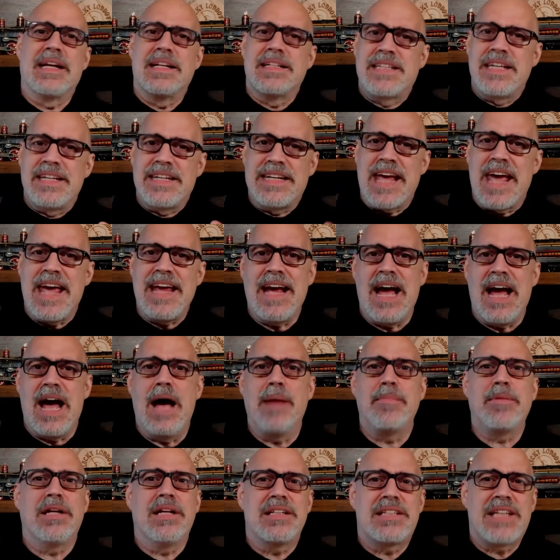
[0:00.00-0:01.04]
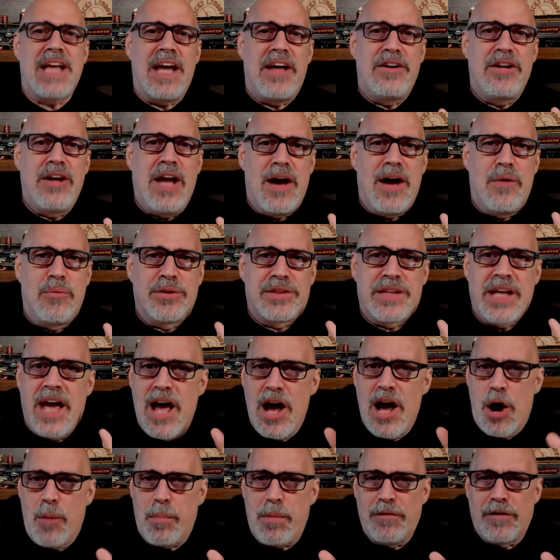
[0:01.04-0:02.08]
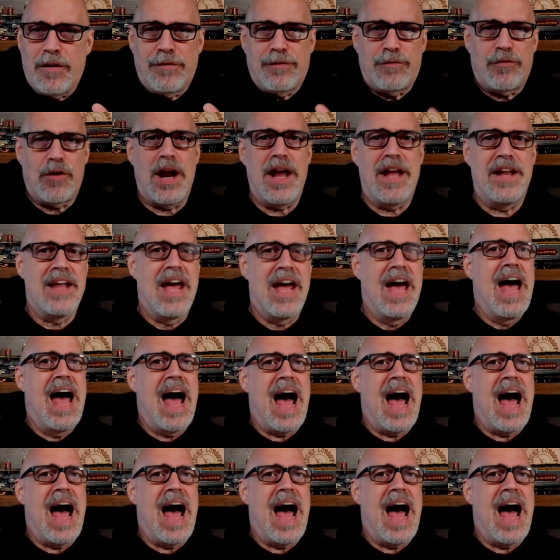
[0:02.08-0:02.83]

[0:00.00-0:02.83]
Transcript: and today I'm going to tell you how, with the help of a friend,